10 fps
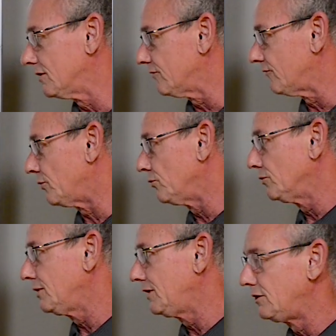of
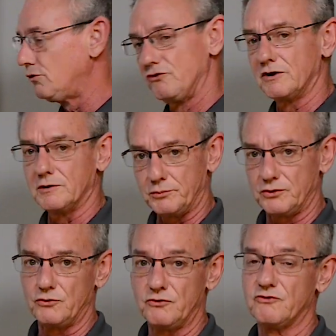only using a
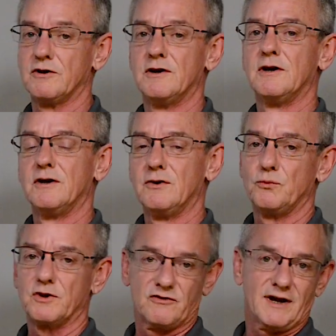boost
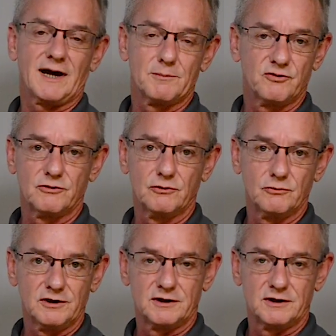when it's absolutely